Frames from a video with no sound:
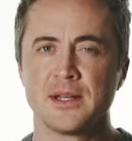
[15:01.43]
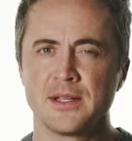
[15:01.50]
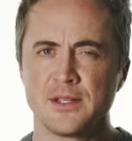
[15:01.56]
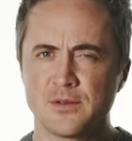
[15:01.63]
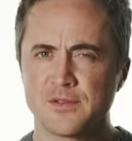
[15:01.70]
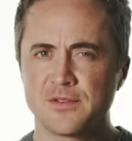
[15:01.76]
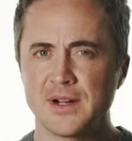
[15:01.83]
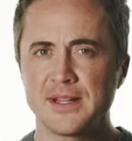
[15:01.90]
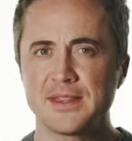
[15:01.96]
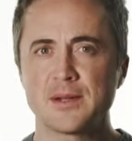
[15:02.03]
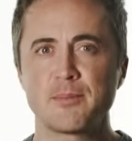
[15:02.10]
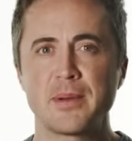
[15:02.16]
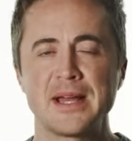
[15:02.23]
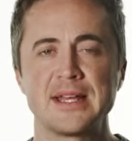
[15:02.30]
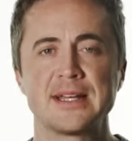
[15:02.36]
You'll find
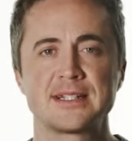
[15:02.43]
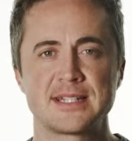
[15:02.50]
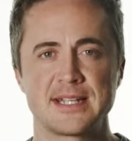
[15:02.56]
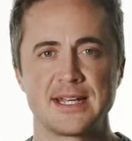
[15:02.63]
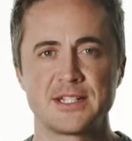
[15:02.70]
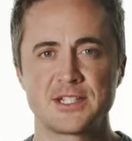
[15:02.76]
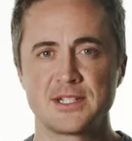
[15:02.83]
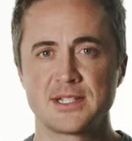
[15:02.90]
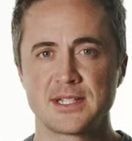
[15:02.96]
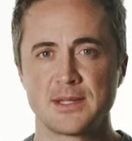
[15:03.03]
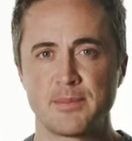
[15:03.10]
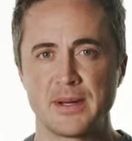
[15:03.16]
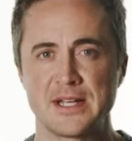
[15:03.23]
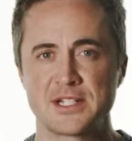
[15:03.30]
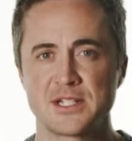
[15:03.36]
that paying attention to the
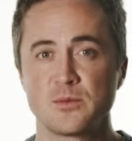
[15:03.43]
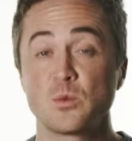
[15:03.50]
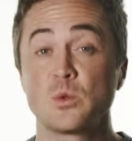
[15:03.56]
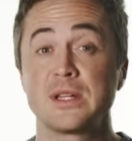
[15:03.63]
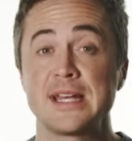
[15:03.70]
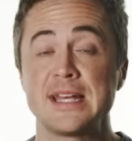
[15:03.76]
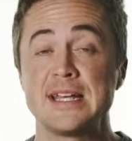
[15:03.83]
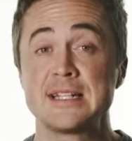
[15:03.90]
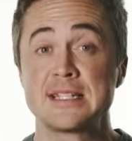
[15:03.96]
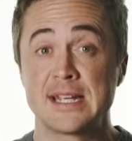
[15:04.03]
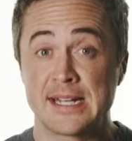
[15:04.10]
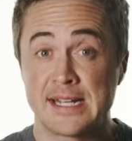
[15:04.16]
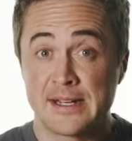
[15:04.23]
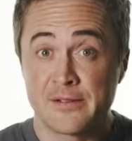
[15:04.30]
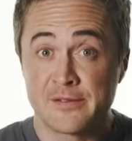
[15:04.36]
patient will ease
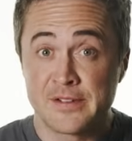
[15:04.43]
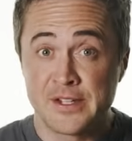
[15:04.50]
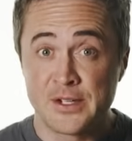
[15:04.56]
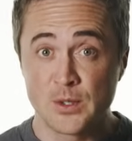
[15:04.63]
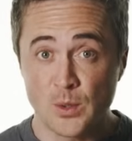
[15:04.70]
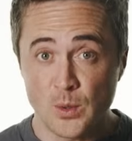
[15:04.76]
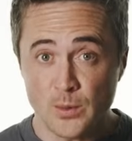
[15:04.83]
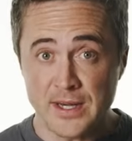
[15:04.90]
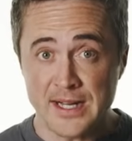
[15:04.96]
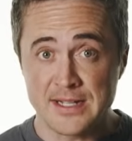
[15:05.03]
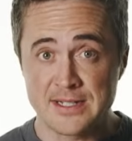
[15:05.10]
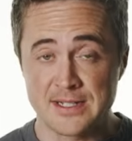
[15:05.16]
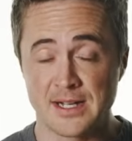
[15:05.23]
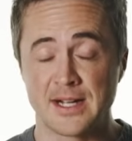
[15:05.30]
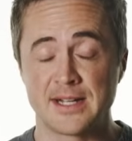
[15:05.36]
any of your
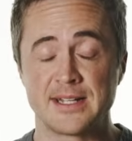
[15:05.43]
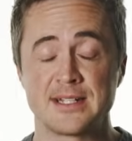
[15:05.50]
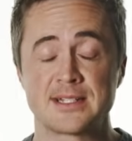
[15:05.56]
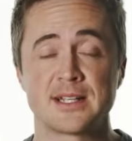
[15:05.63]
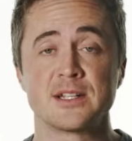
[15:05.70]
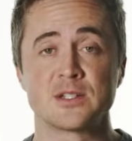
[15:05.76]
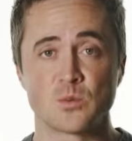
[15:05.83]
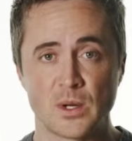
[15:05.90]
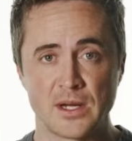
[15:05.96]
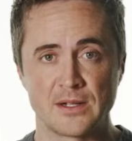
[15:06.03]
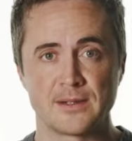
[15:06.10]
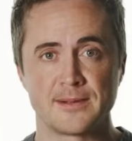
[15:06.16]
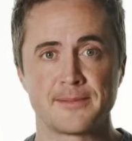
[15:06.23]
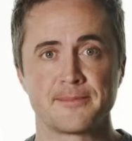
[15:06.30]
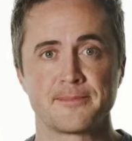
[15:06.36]
anxieties as
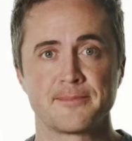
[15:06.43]
well.